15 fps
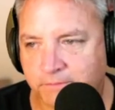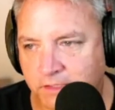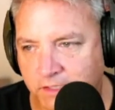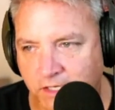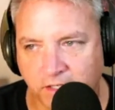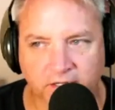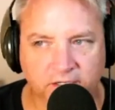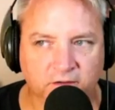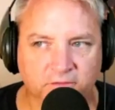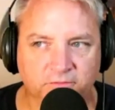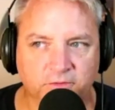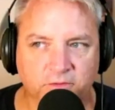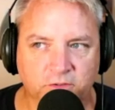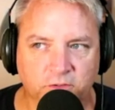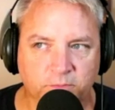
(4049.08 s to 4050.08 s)
I didn't know if
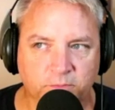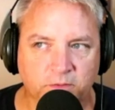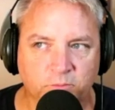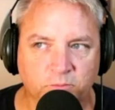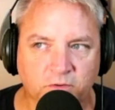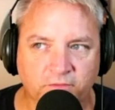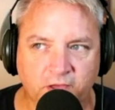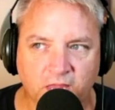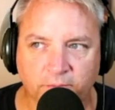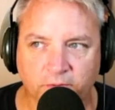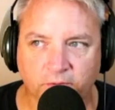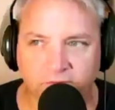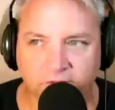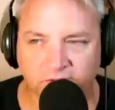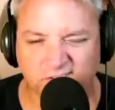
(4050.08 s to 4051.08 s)
you'd be
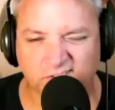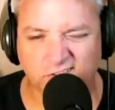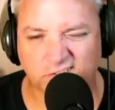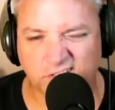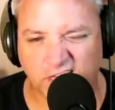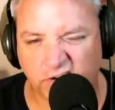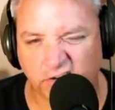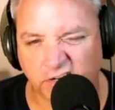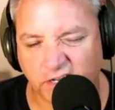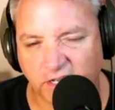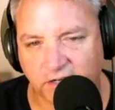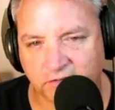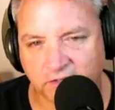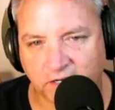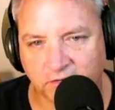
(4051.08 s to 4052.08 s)
available because it's a Saturday
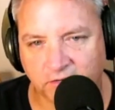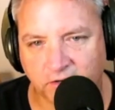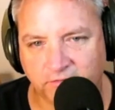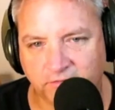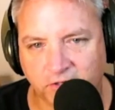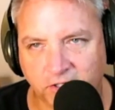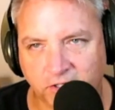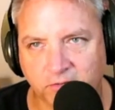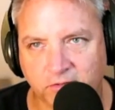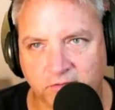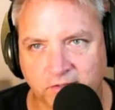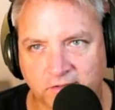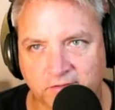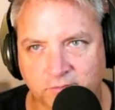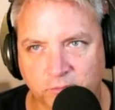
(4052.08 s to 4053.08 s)
night. It's kind of rough for you
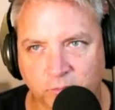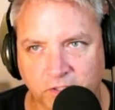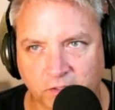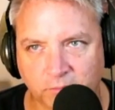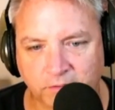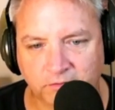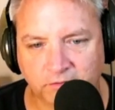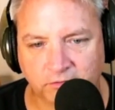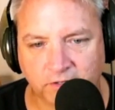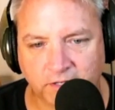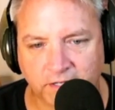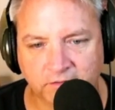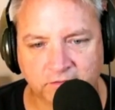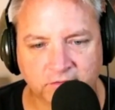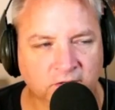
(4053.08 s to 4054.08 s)
because that's one of your busier
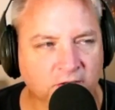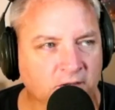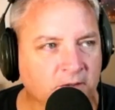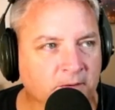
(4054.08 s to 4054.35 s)
nights.